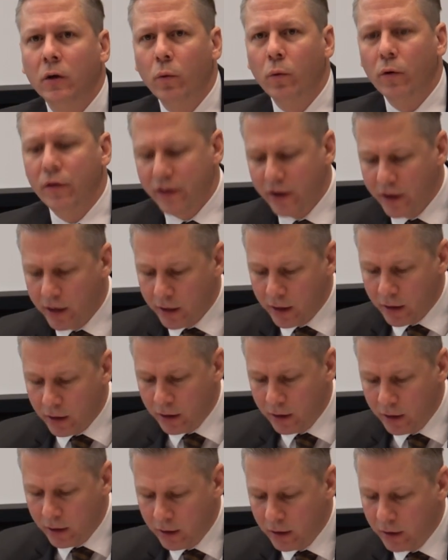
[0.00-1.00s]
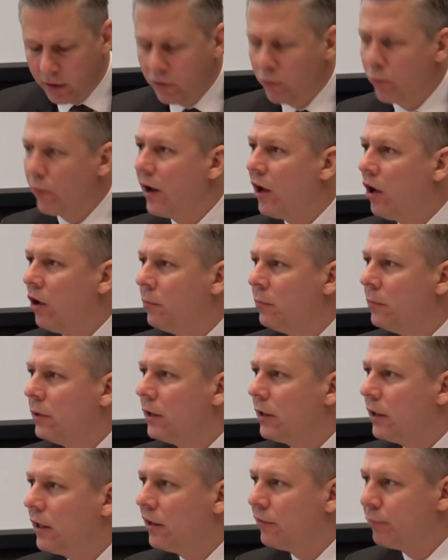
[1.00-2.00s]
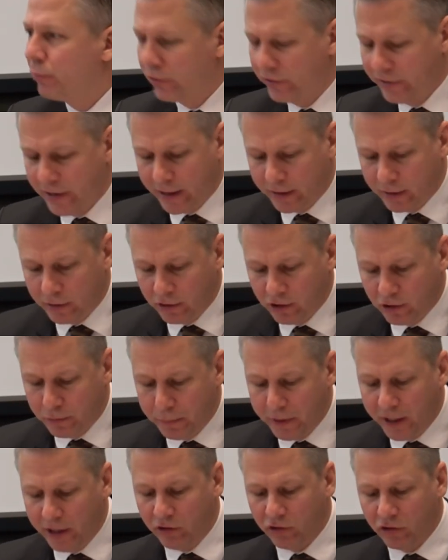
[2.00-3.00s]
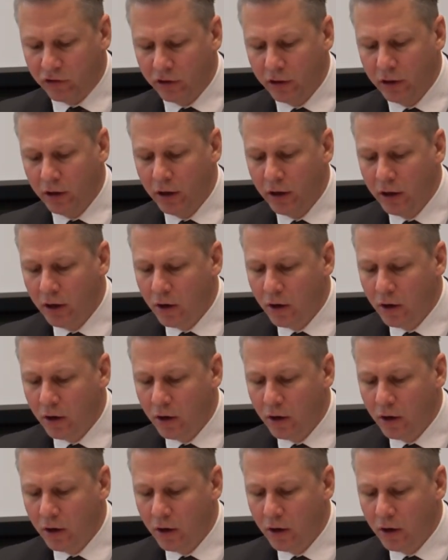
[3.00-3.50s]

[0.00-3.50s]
within the realm of protected speech.